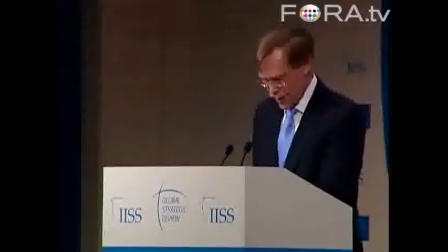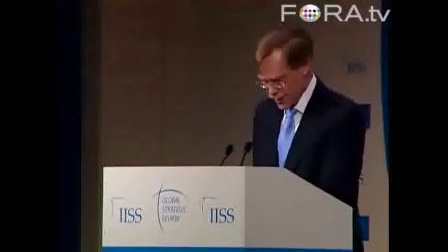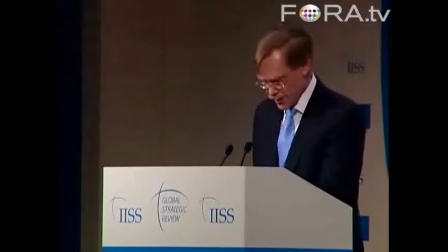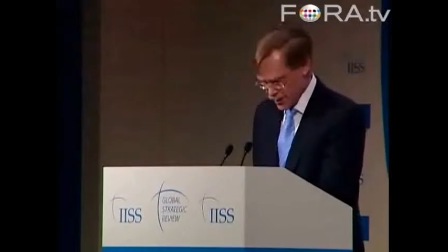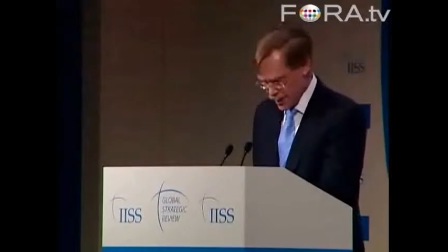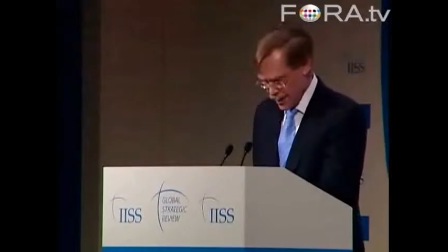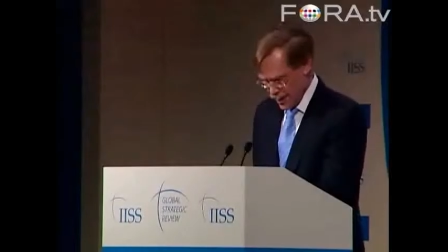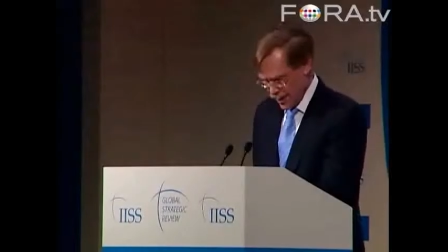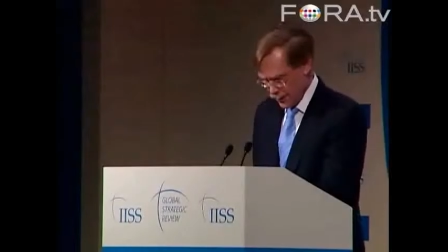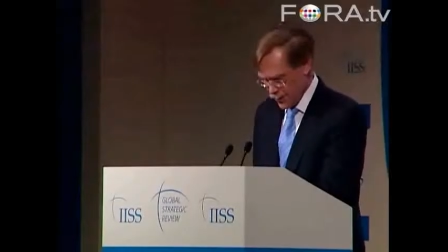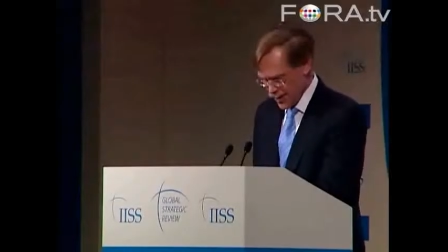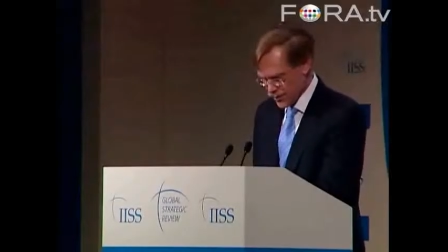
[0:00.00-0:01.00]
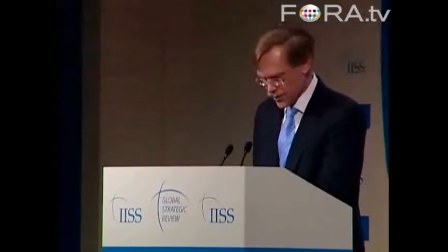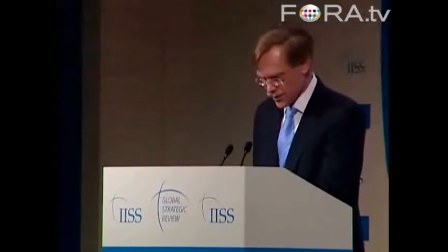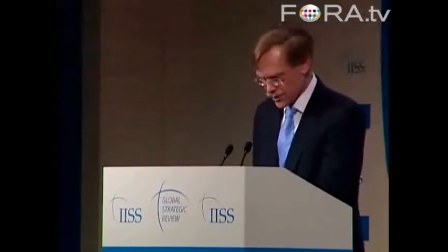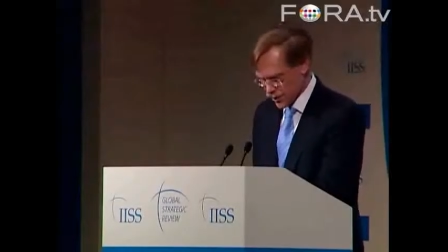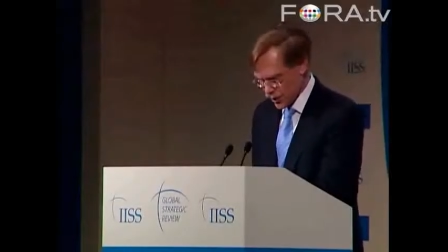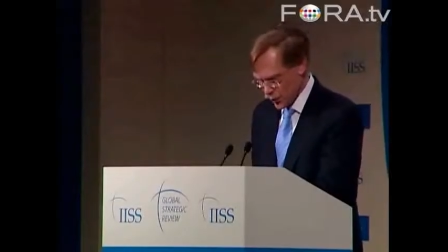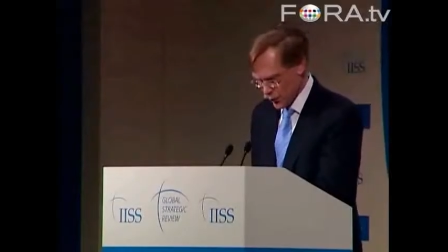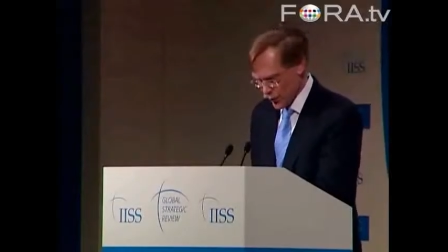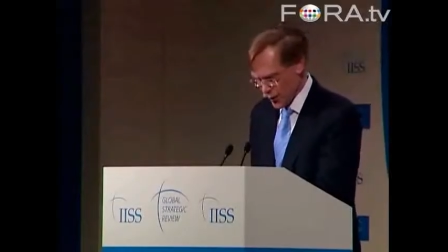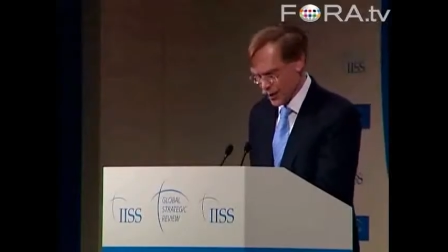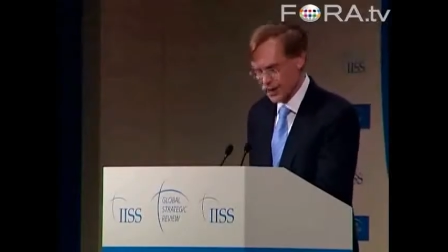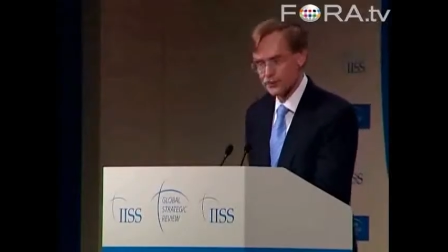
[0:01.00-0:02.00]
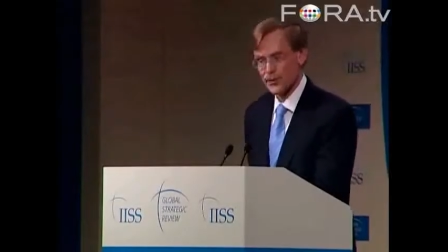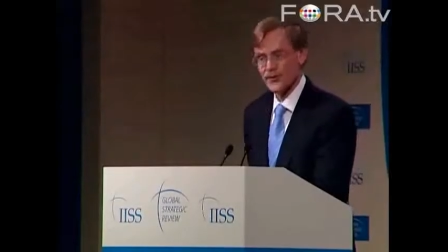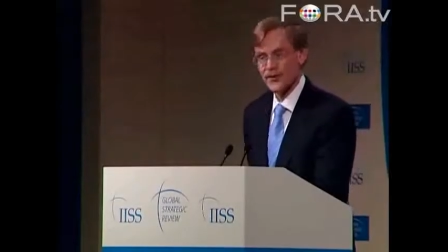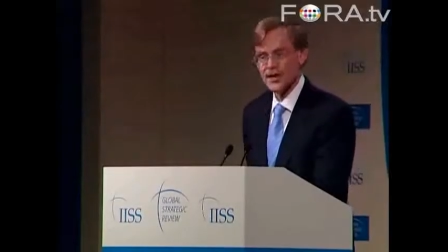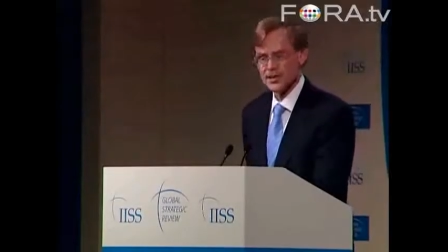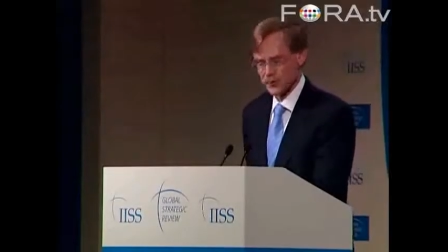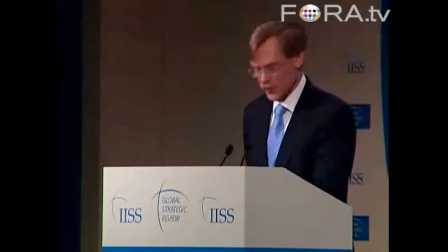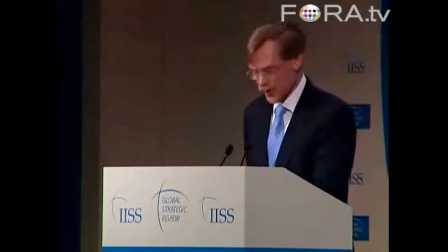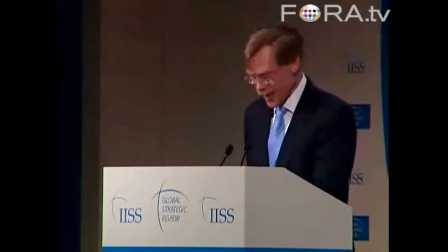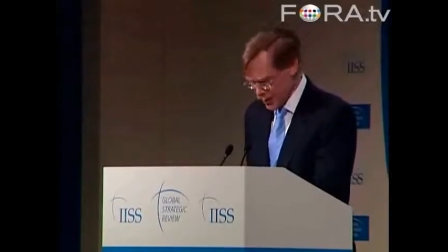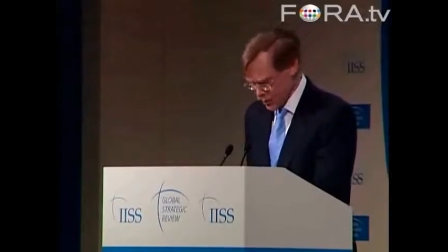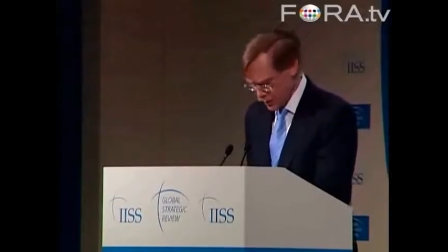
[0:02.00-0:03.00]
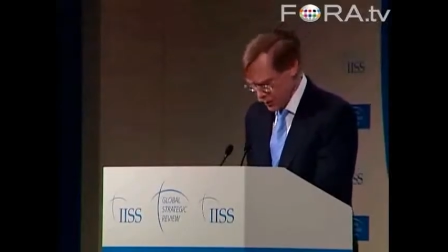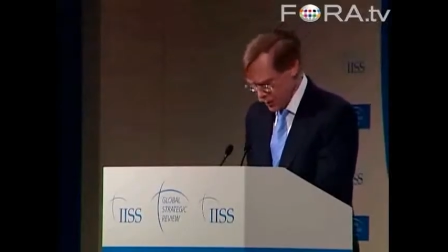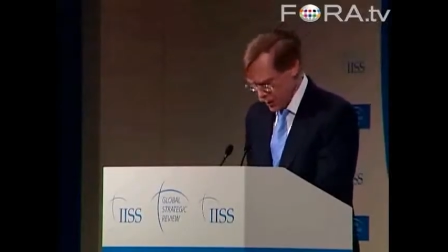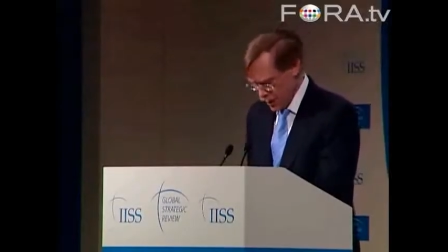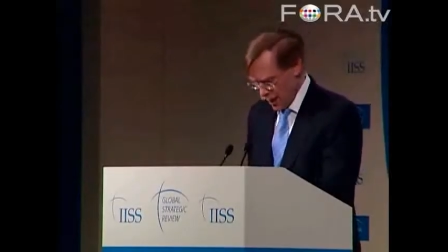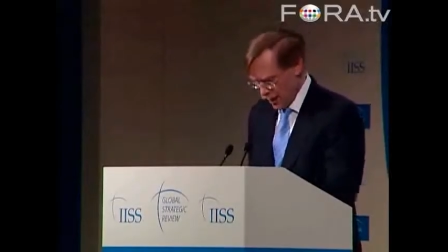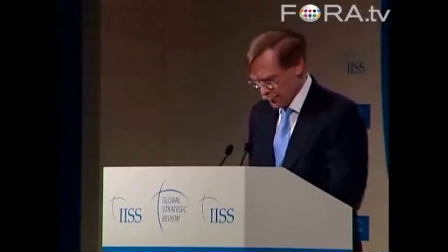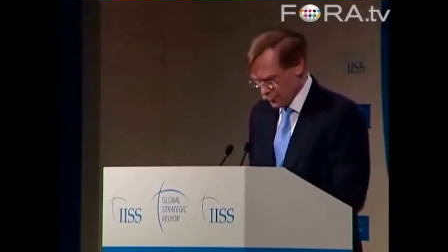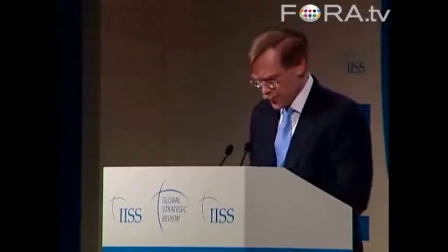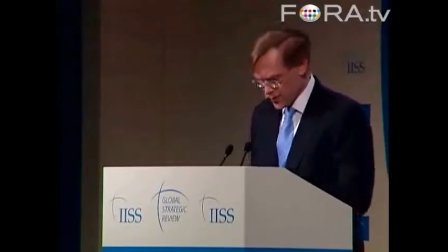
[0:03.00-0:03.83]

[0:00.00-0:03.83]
rights, and basic security that prevents predation on